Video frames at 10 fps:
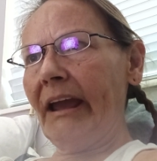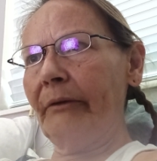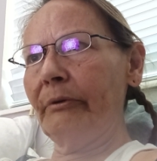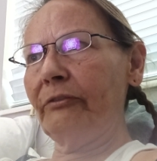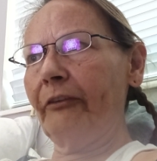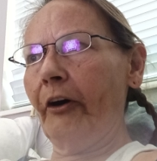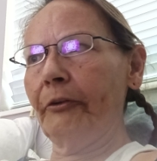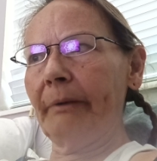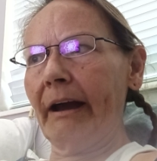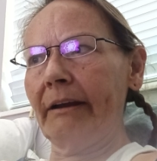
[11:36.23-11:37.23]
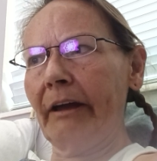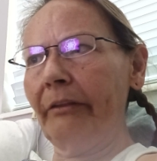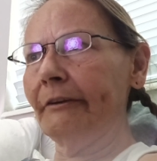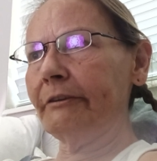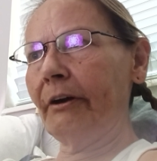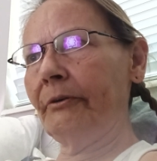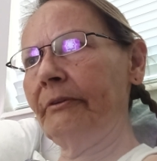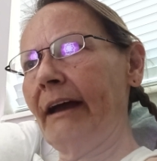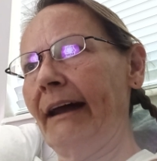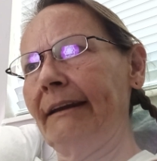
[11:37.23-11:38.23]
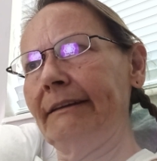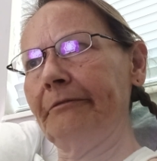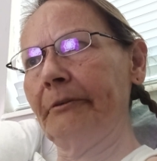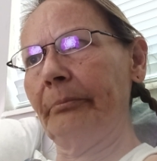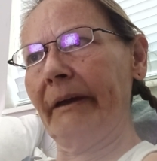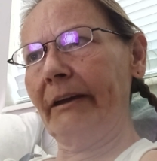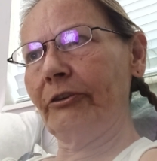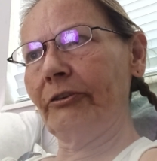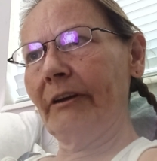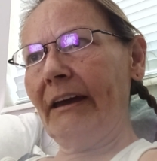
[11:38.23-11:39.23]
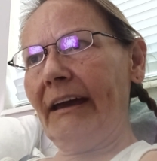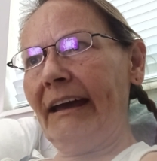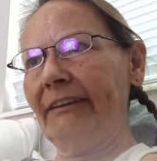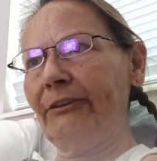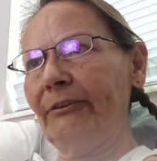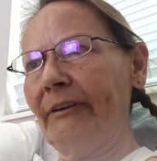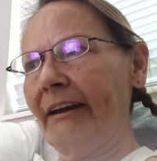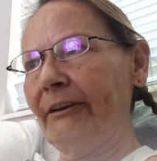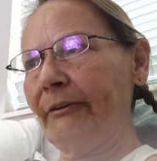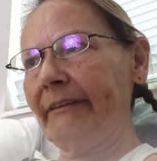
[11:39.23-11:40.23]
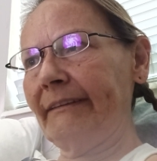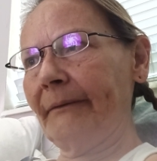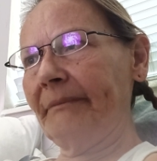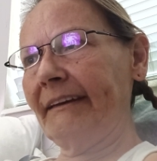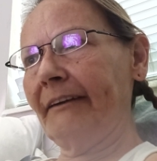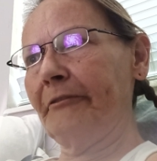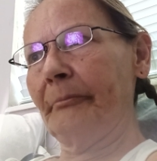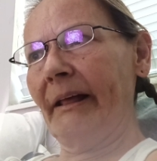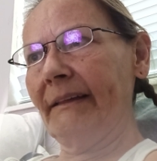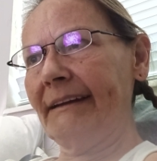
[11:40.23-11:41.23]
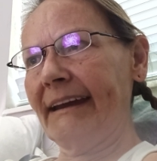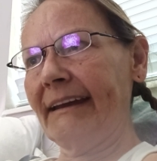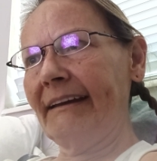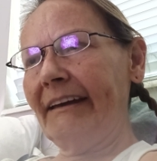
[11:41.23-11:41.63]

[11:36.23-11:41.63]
It was followed by another tone at a different pitch, and soon I noticed something of a melody,